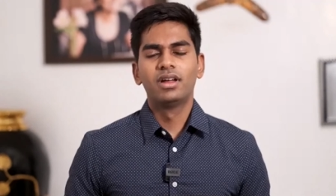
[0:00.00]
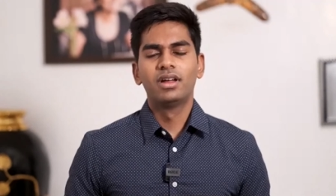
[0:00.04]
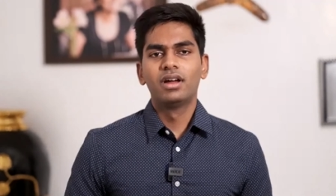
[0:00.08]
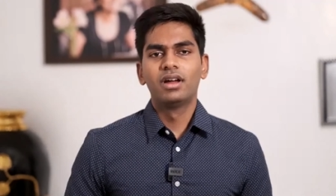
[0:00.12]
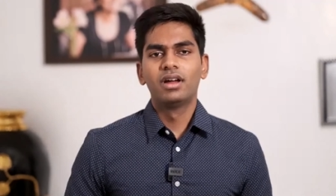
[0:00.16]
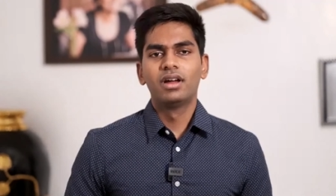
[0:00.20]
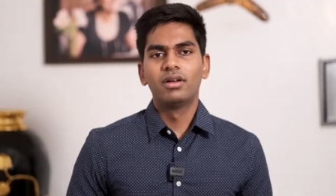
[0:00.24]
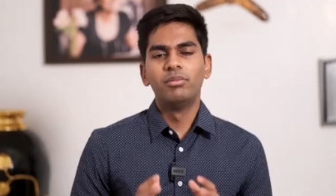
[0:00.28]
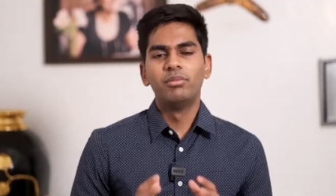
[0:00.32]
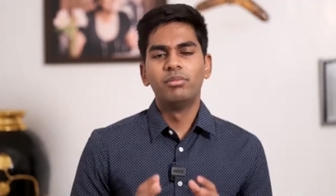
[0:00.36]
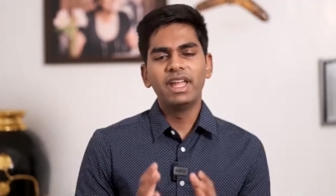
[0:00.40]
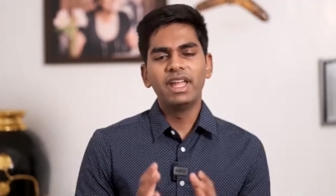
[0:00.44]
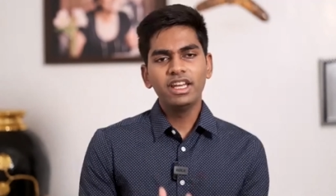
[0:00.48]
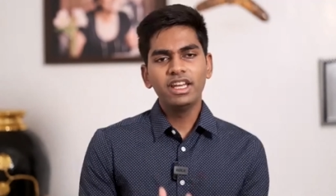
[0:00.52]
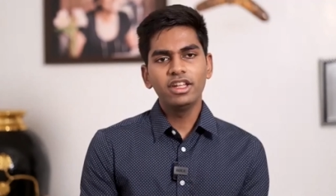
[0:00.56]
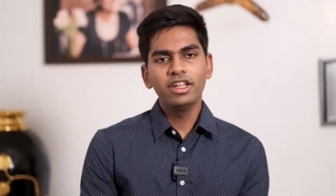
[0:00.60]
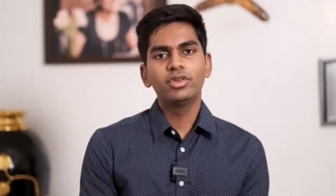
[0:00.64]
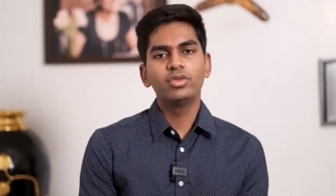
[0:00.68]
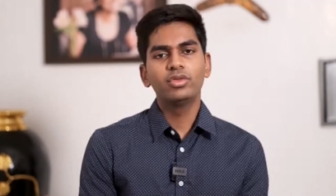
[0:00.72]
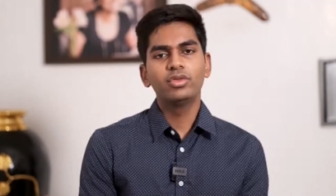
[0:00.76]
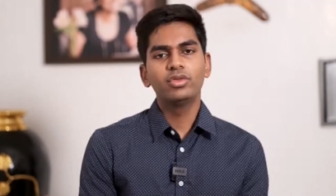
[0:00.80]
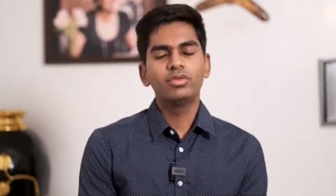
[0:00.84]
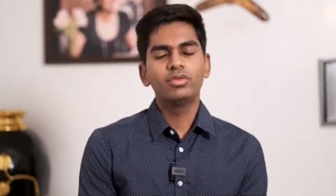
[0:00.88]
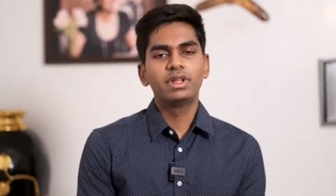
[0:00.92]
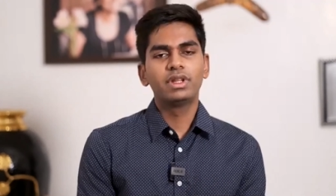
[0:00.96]
many of
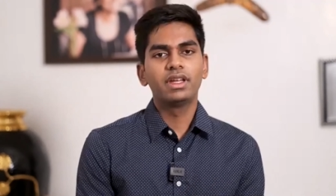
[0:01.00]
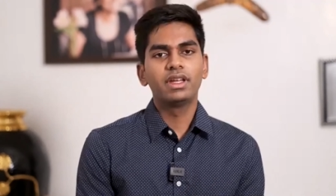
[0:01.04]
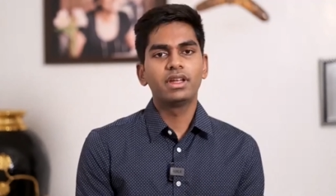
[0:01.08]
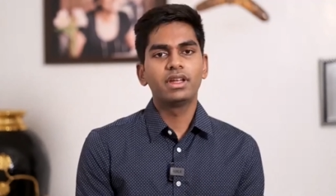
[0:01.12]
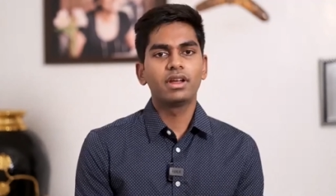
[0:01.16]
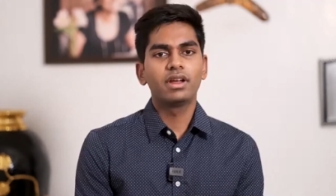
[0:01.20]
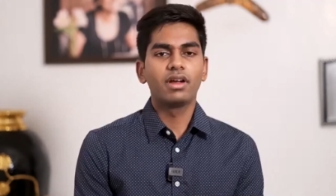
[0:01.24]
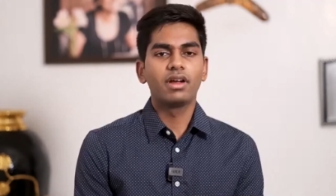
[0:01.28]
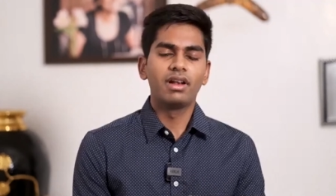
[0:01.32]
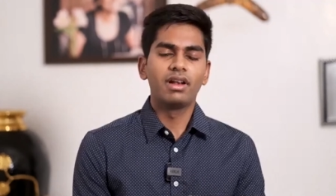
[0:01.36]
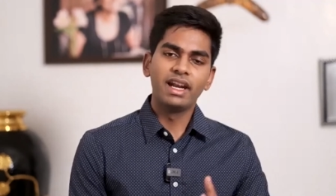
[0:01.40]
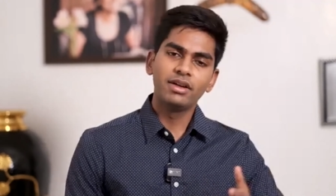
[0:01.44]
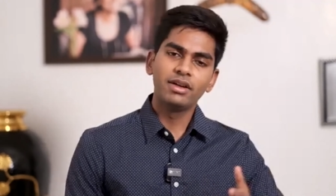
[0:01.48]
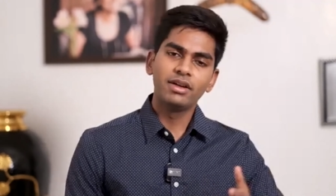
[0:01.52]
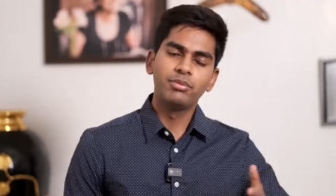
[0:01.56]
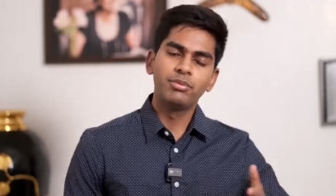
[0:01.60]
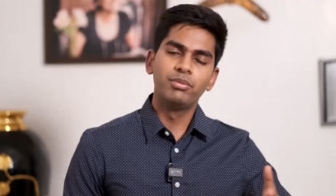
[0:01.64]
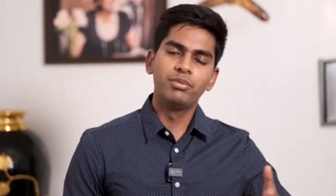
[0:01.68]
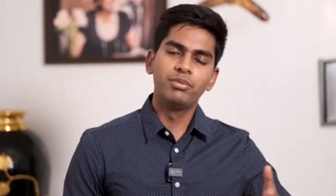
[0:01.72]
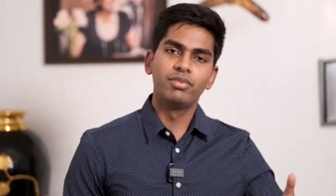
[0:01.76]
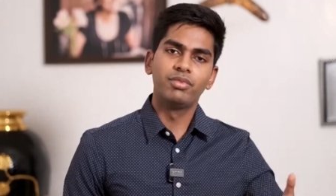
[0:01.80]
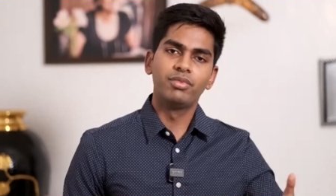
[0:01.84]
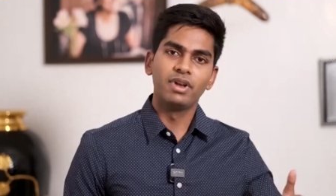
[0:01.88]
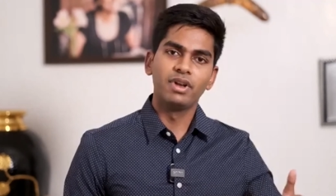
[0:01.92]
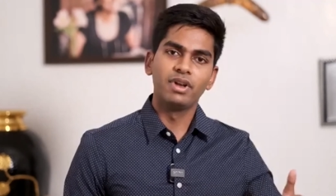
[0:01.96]
you think, let it,
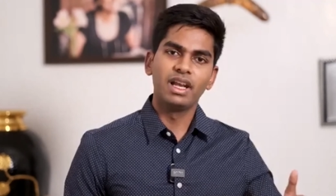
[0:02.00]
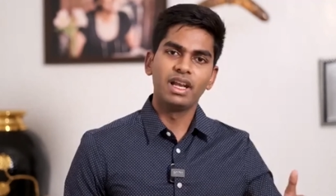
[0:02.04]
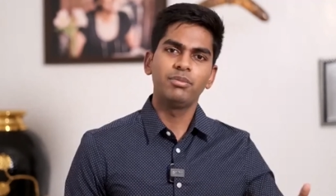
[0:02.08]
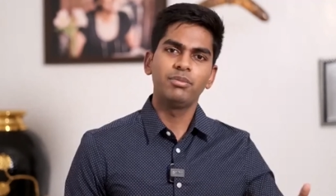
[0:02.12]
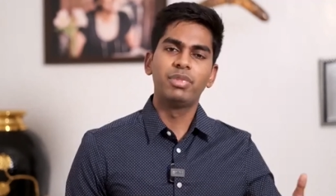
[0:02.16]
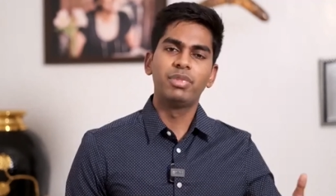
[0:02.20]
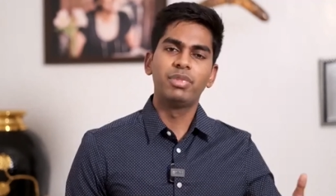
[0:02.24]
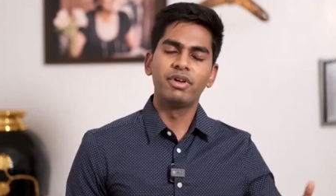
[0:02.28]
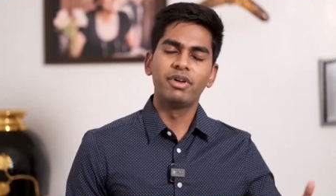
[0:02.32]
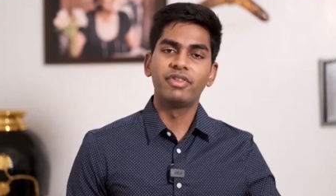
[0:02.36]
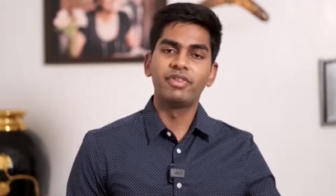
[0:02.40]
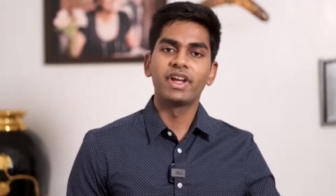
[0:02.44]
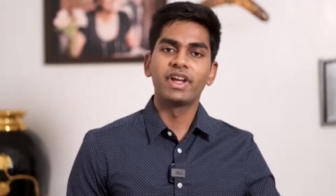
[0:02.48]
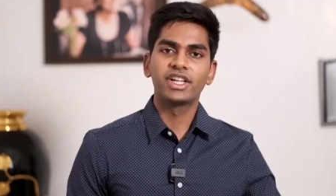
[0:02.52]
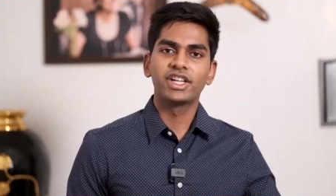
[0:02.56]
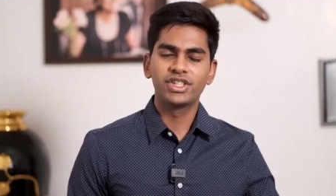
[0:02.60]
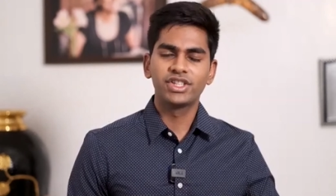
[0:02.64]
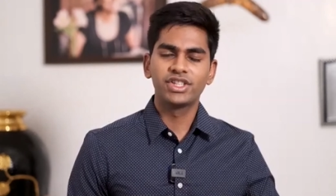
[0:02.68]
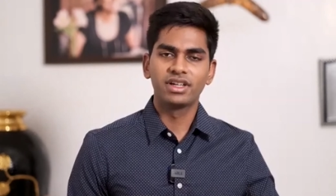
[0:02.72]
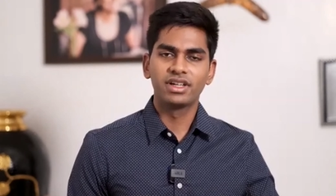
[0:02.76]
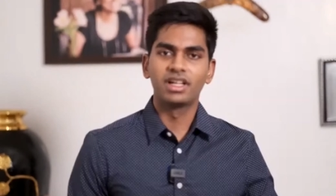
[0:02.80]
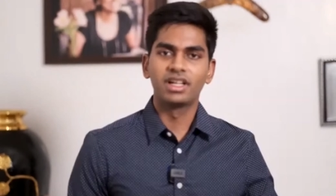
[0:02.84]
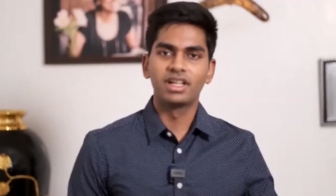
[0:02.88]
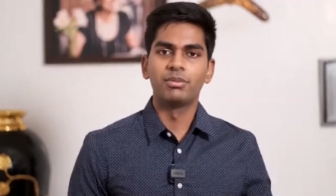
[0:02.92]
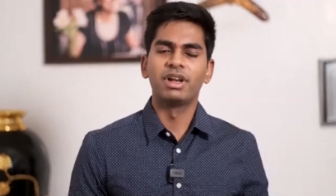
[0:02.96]
let perfection
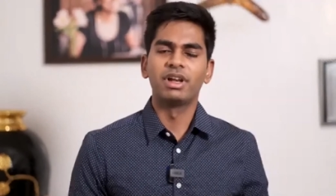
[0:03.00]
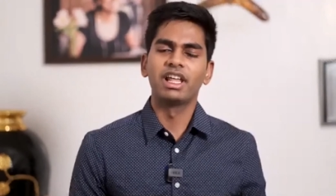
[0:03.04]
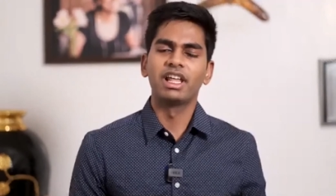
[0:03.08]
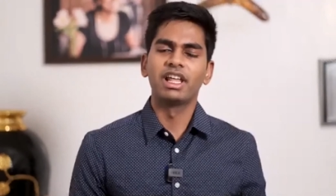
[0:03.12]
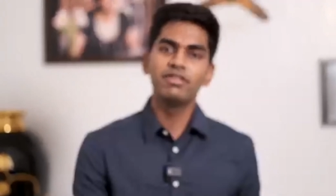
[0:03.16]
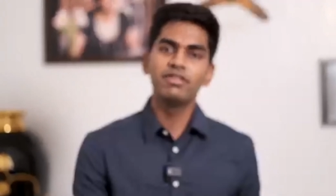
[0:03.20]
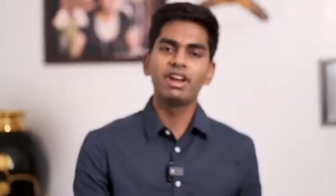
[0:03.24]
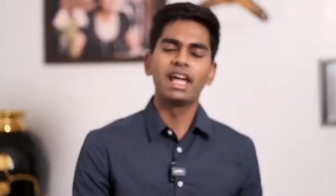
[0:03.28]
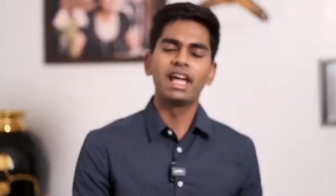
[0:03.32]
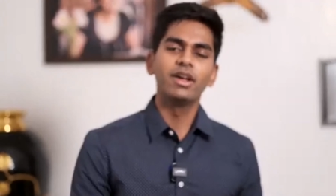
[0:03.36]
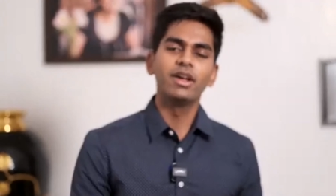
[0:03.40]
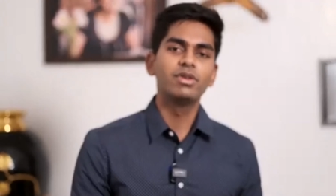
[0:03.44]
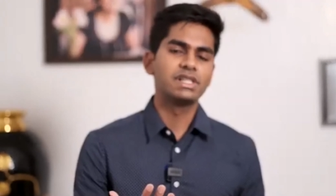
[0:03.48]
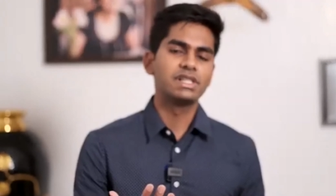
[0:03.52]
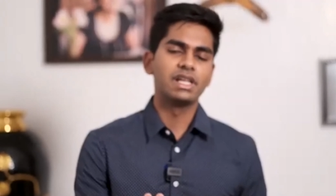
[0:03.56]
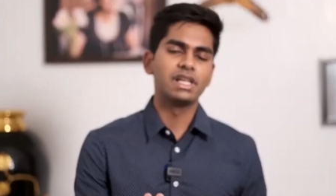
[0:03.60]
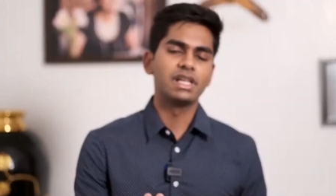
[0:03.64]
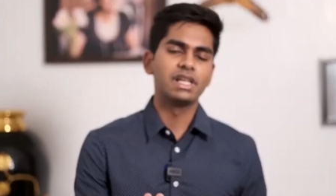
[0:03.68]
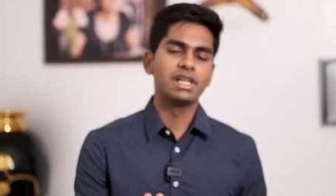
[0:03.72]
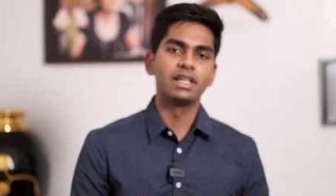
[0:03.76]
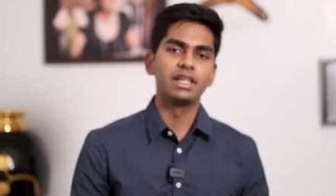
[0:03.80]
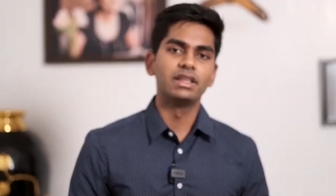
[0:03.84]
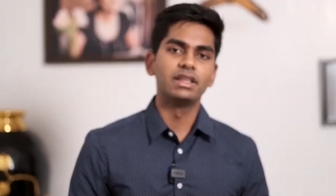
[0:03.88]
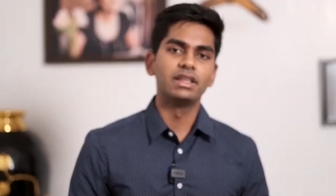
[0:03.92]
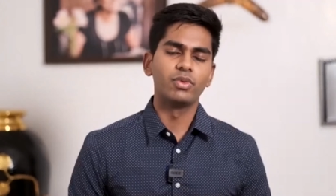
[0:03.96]
come. Like even I was like
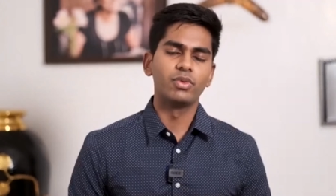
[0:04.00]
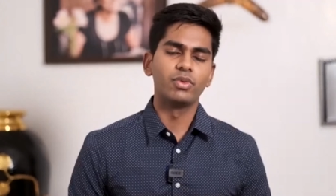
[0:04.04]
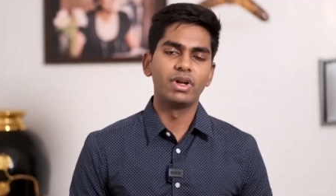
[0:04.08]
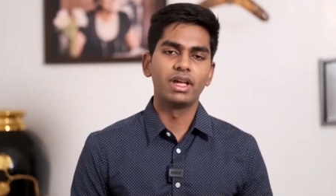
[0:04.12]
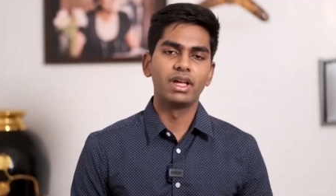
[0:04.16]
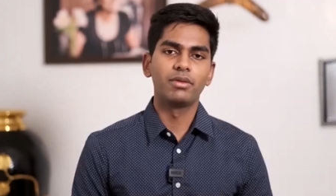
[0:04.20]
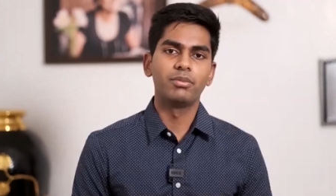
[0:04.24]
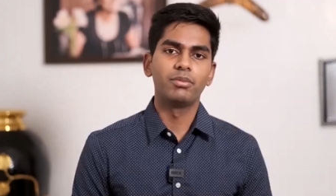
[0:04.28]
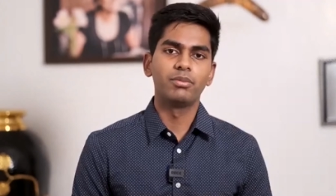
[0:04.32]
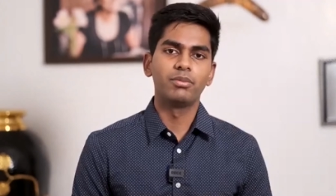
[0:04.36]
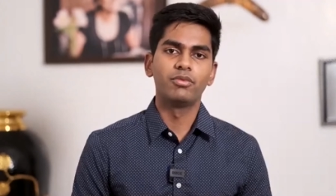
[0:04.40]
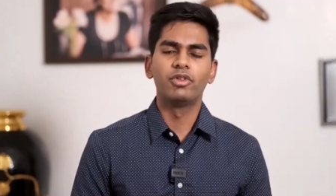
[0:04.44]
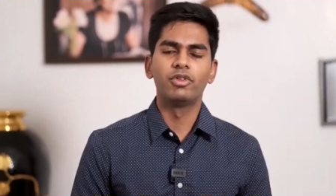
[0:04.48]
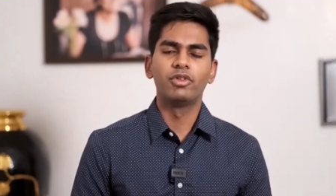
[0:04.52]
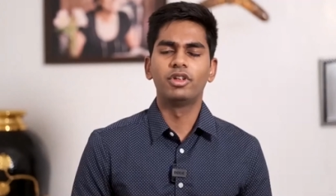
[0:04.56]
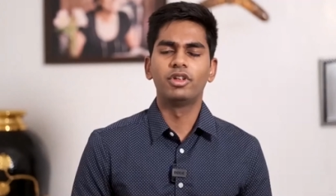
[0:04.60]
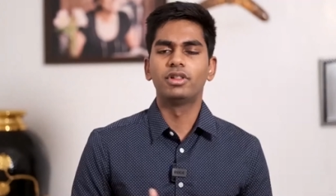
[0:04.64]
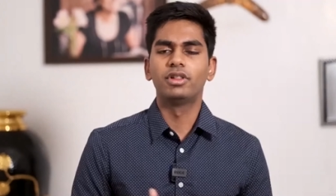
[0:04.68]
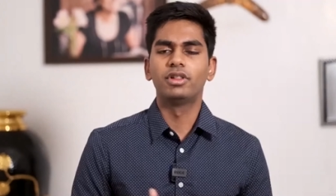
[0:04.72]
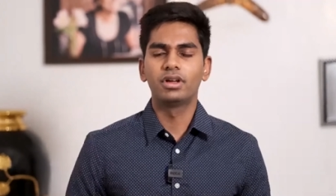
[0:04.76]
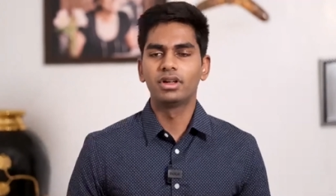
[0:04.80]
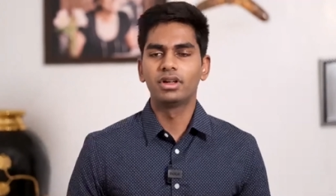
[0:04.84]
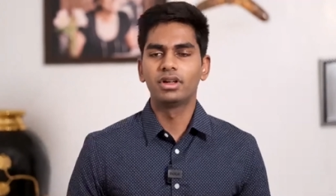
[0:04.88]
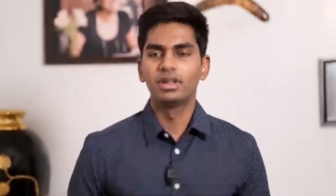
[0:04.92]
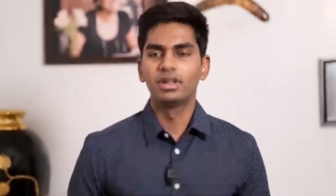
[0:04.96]
this, where we thought,